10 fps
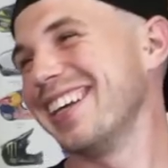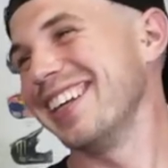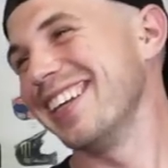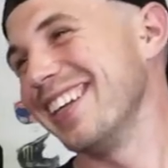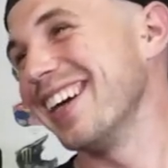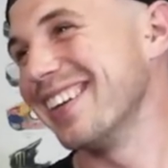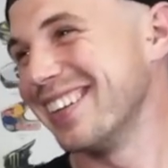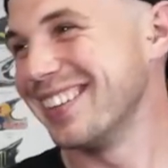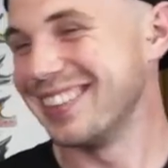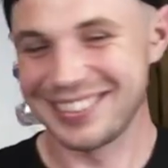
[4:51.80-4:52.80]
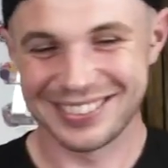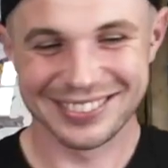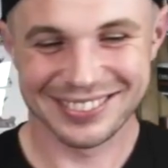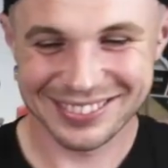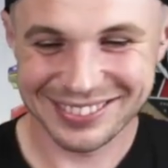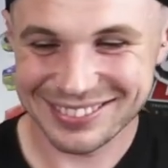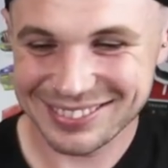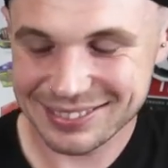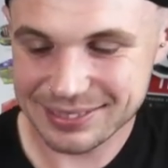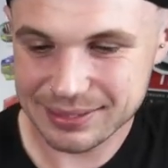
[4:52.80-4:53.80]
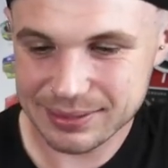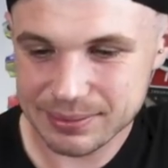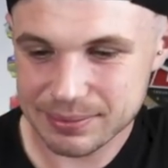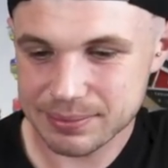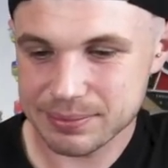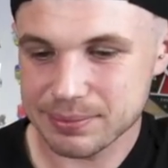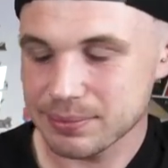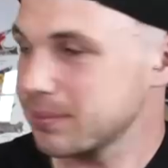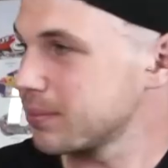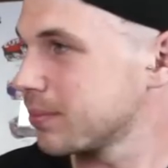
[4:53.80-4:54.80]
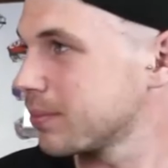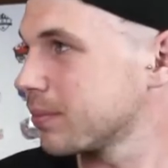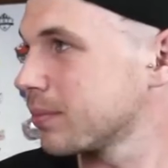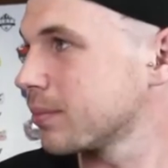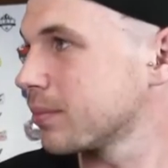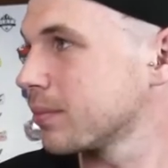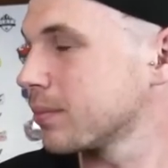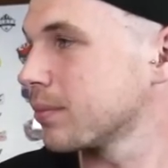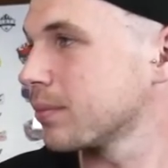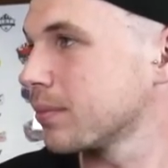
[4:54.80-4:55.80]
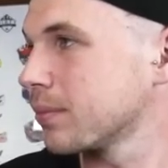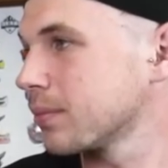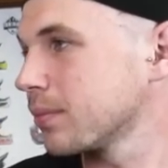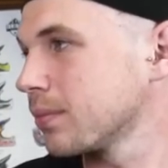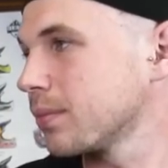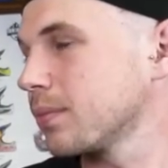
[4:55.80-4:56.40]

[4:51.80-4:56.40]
(silent)